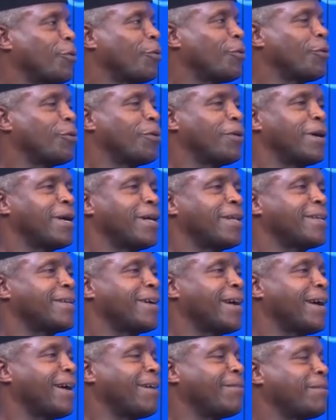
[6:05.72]

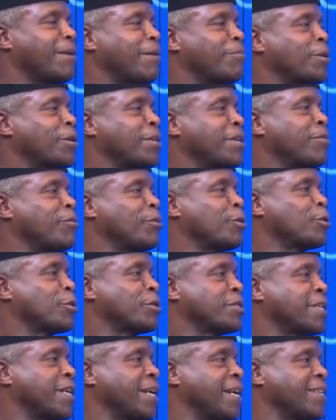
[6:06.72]
Well, I'm not able
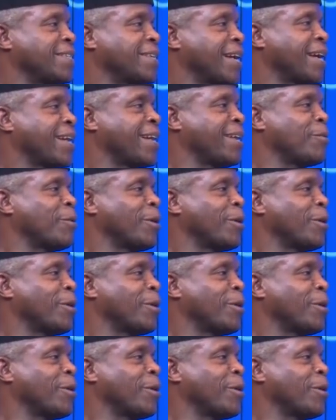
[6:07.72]
to say exactly